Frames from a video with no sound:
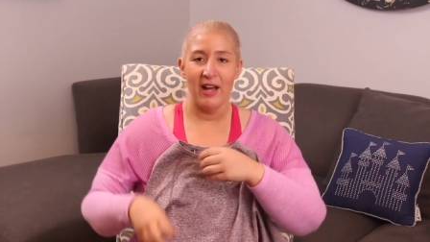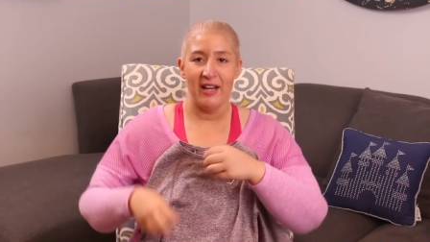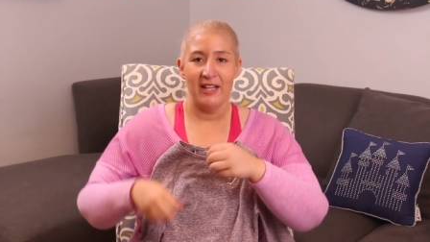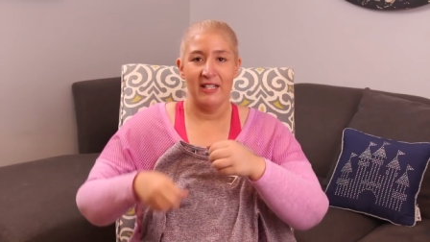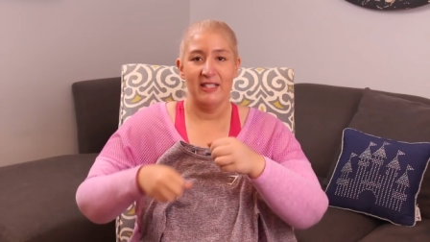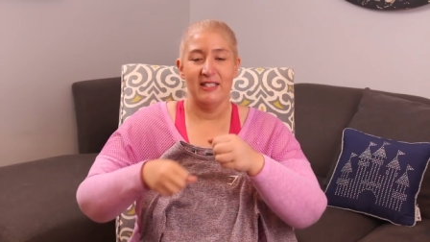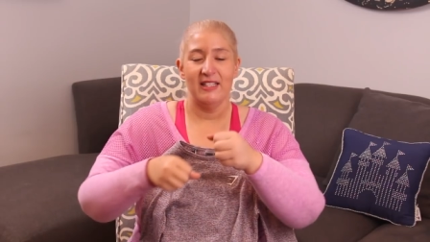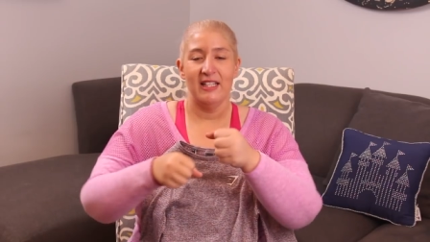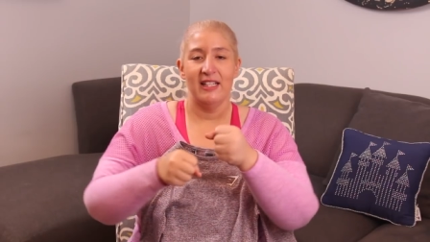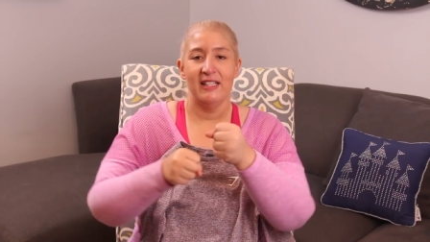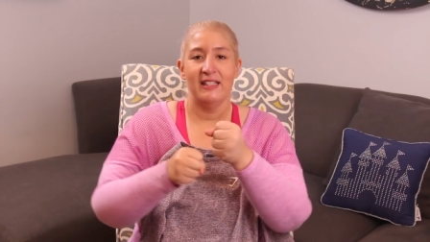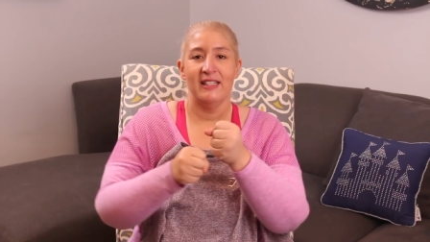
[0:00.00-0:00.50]
And
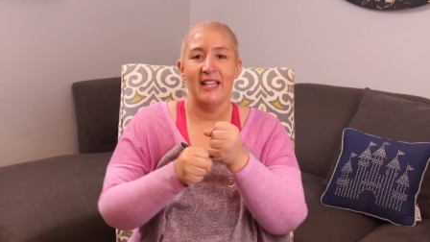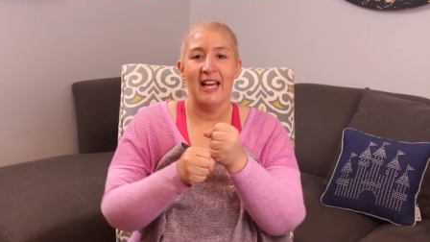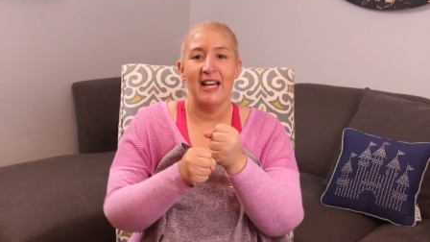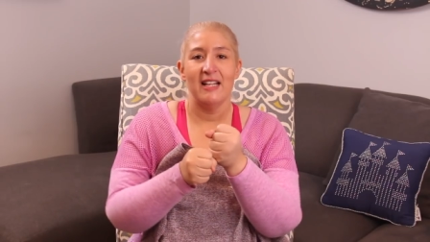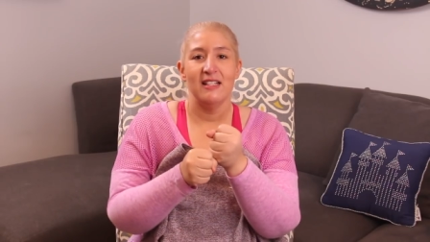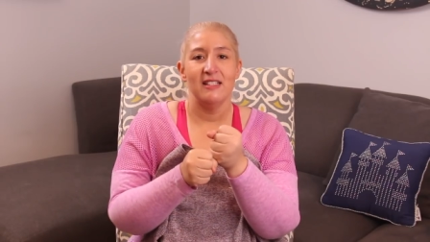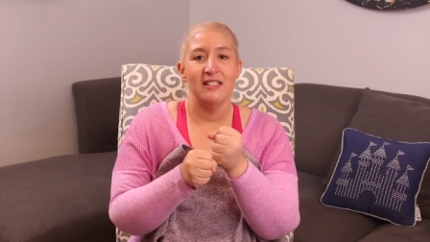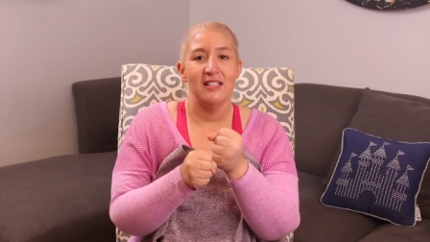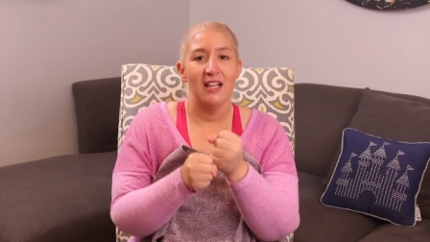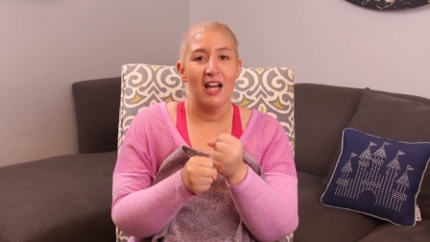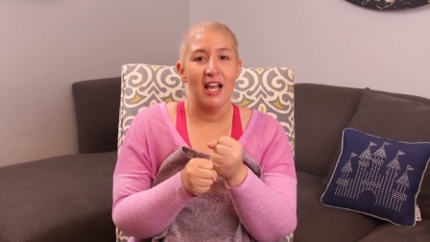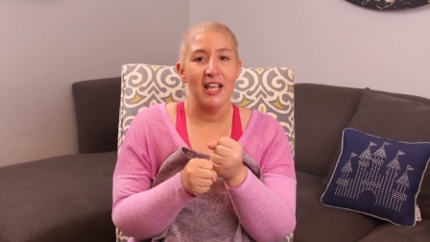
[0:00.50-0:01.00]
it's like
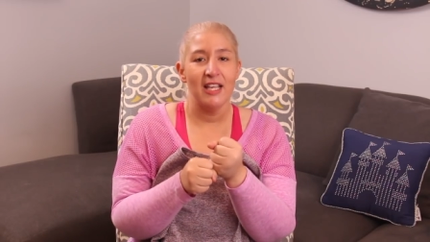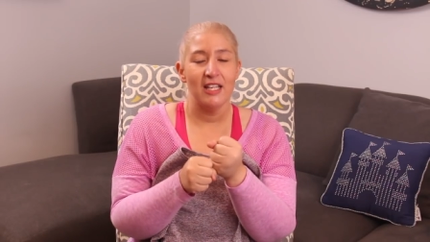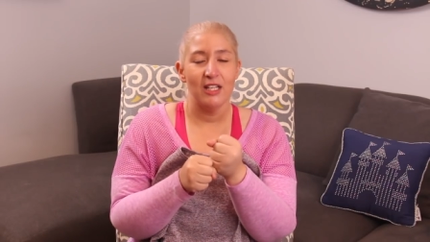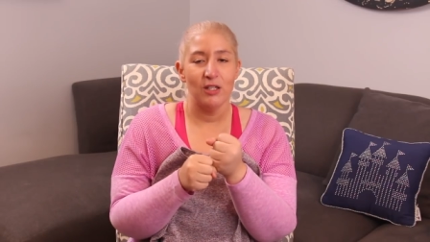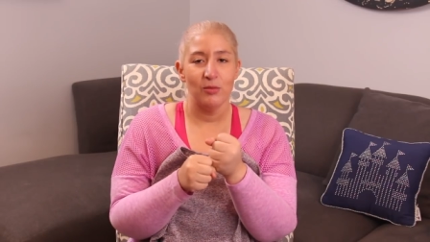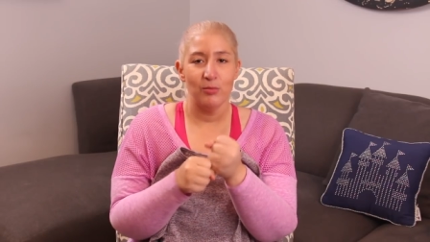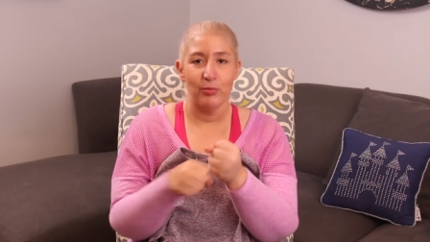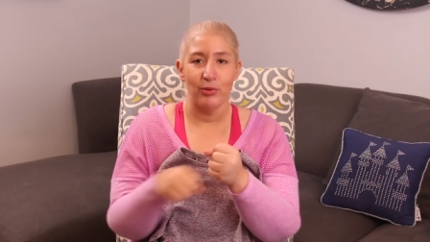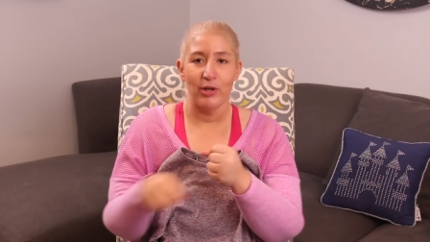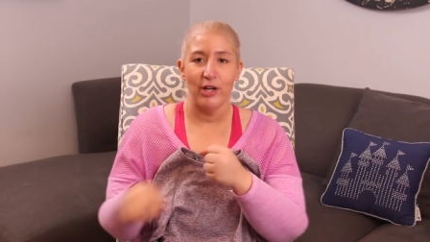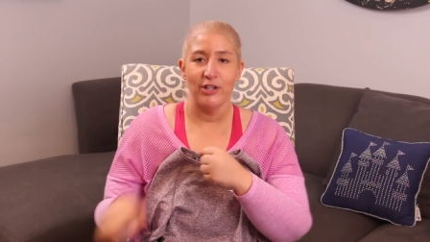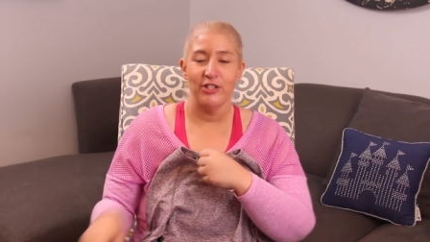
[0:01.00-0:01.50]
that tight
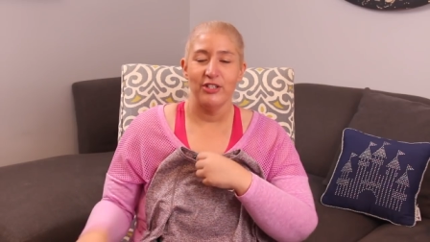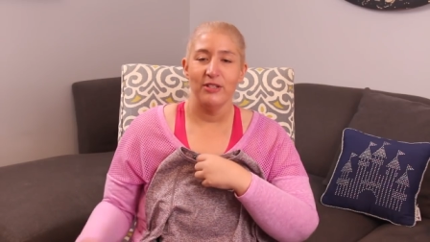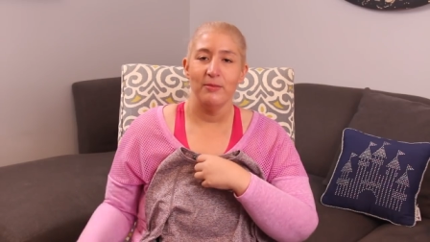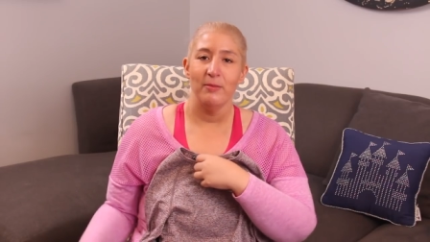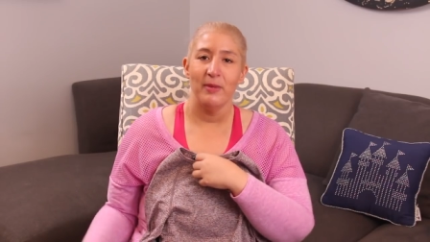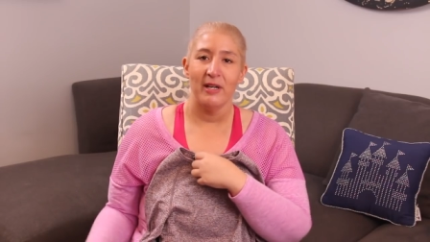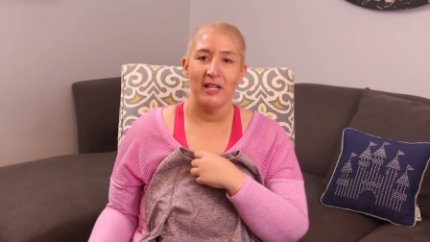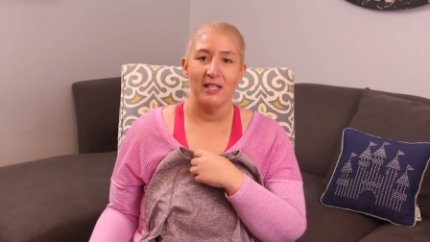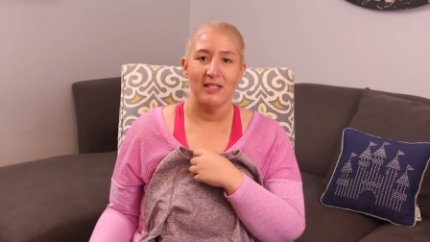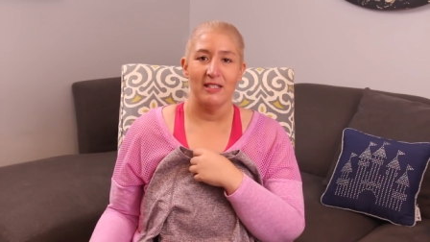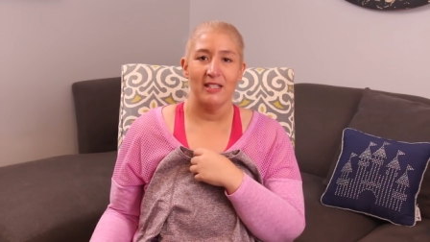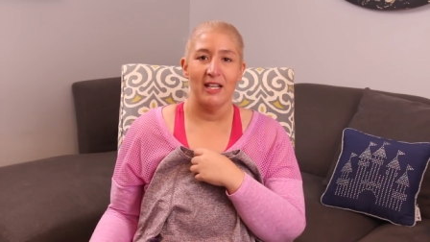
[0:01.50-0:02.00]
compression,
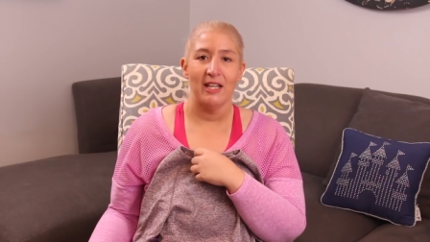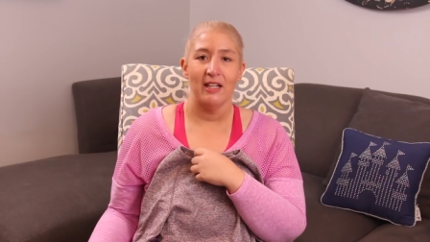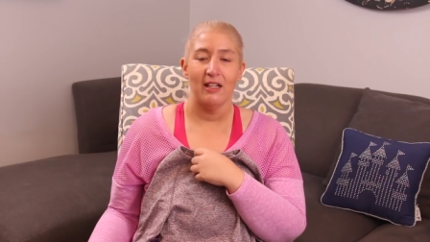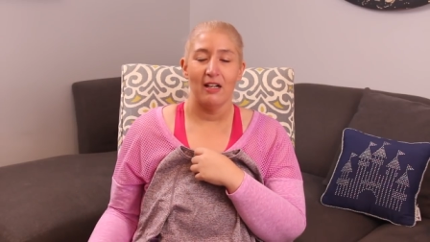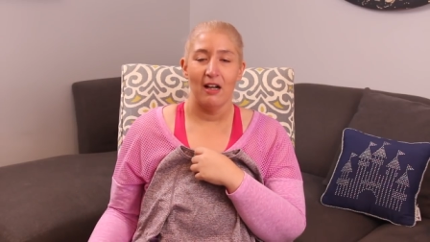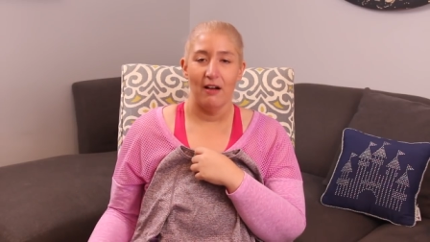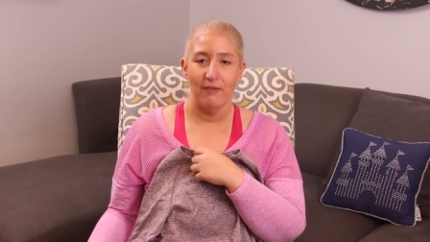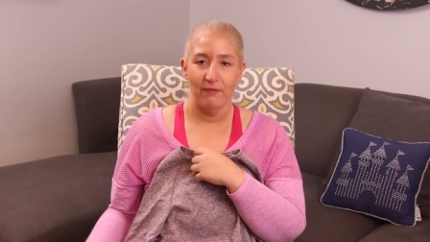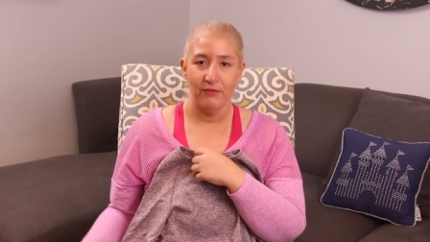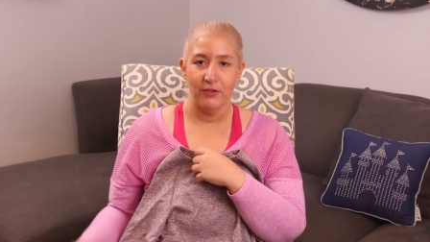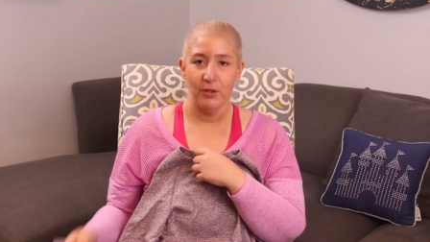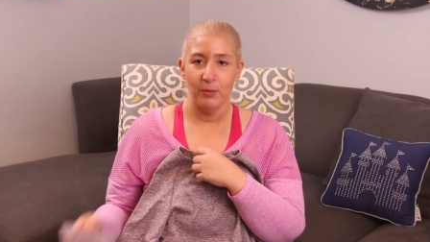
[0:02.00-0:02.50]
but it's like
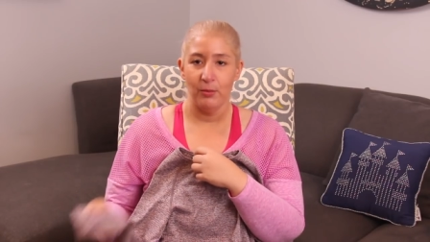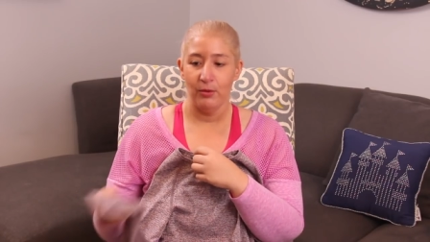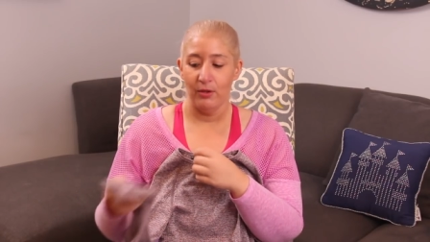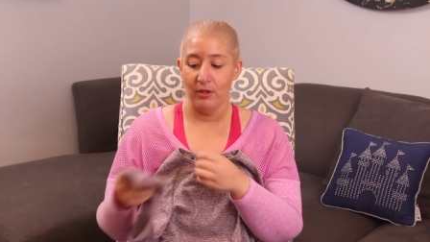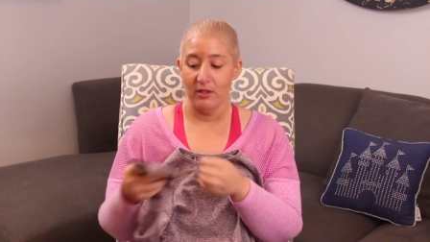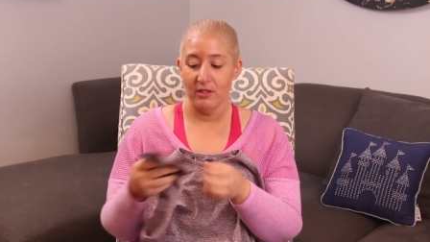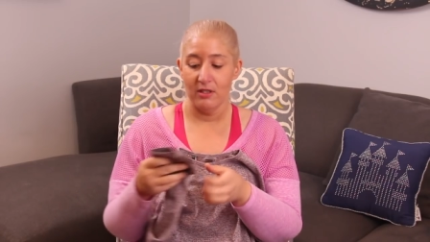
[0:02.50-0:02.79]
comfortable.